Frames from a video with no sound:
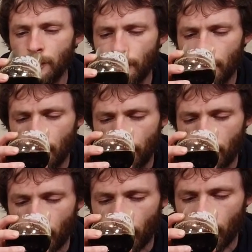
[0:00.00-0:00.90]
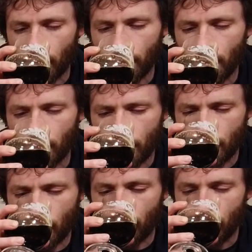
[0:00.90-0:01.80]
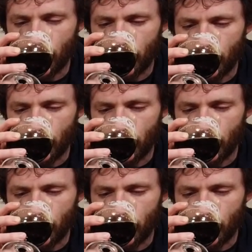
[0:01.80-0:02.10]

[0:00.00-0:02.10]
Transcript: Something different going on here with this one.